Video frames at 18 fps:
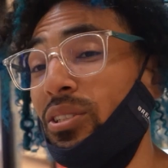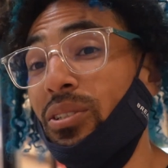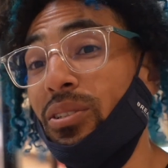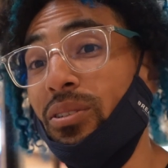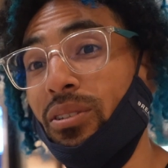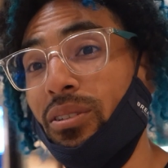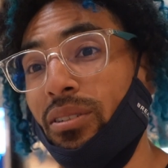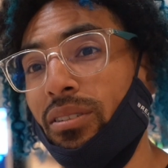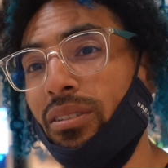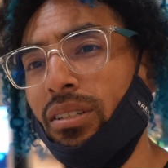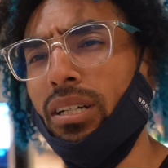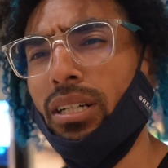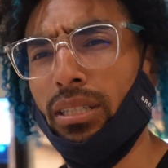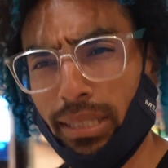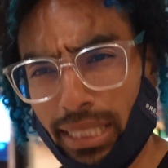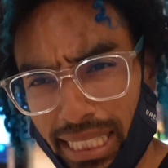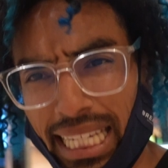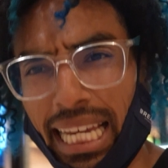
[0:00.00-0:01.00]

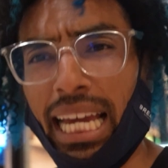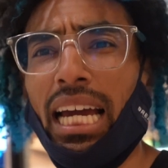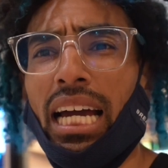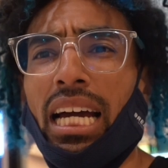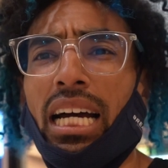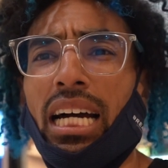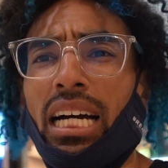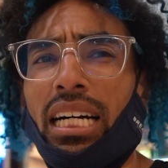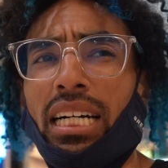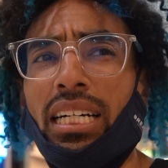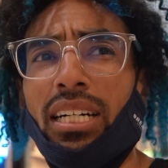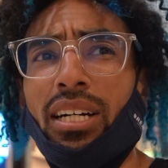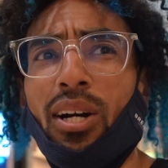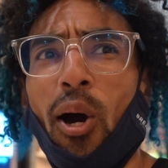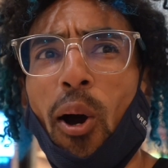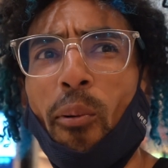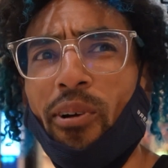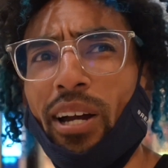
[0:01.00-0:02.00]

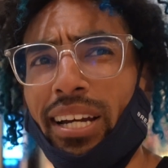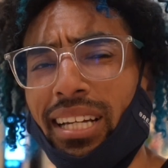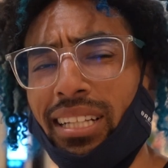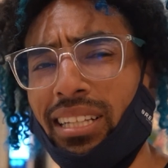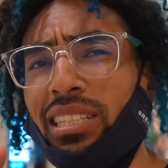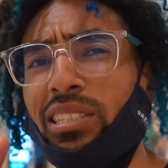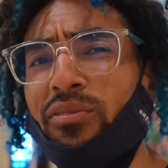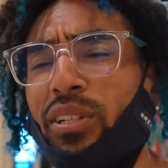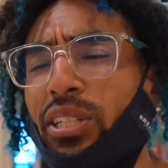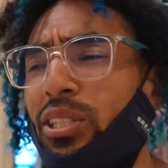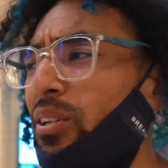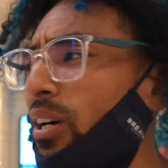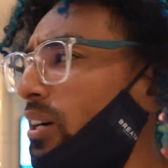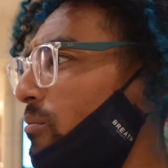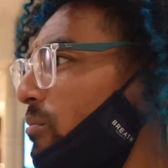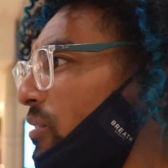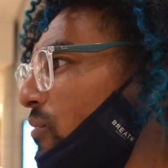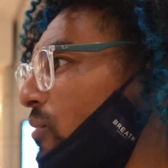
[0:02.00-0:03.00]
Yeah. Hopefully I get this video
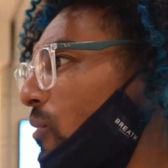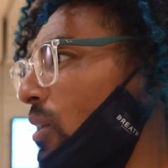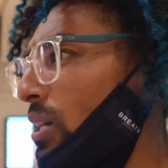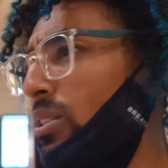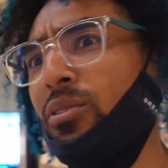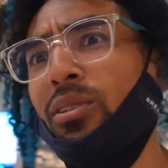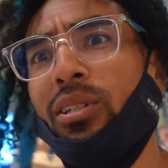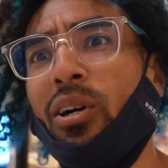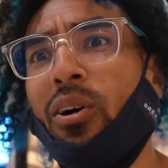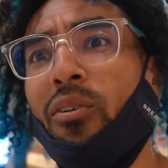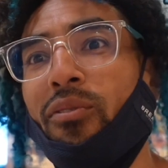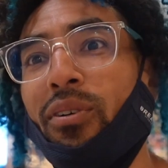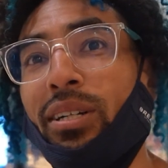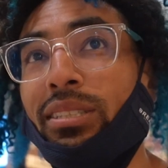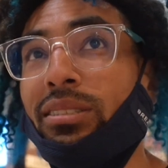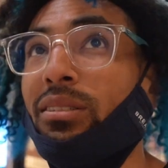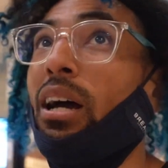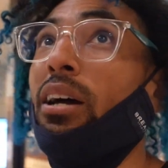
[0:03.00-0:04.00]
out before I do the Go Fest.